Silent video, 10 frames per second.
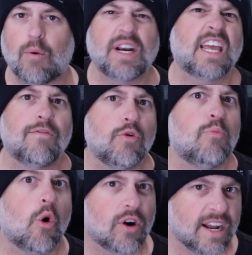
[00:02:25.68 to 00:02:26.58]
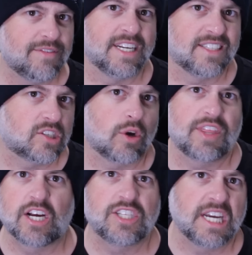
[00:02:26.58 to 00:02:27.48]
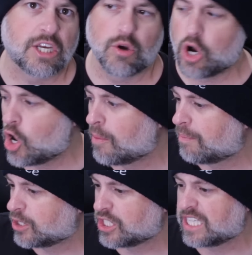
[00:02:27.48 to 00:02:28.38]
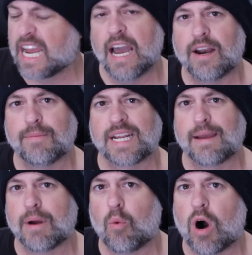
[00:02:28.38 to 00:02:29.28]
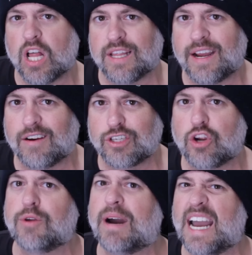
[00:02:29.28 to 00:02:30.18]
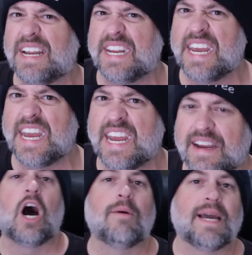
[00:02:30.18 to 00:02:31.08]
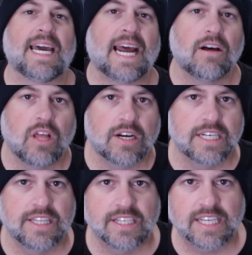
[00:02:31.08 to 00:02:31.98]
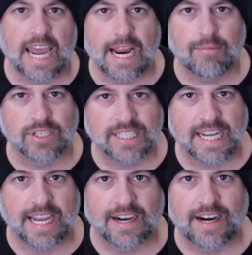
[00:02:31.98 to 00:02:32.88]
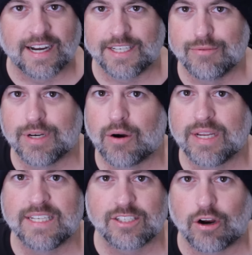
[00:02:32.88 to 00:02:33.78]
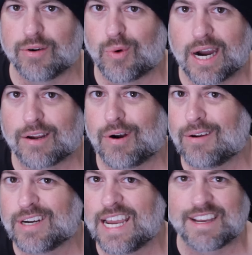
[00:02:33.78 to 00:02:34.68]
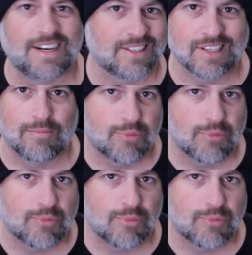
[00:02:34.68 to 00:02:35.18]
want to give you more evidence, so I think I'll take you home, I'll put you down, I'm gonna get my wallet out, show you my ID. Oh man, how long did this camera stay on? You know he started walking around naked at some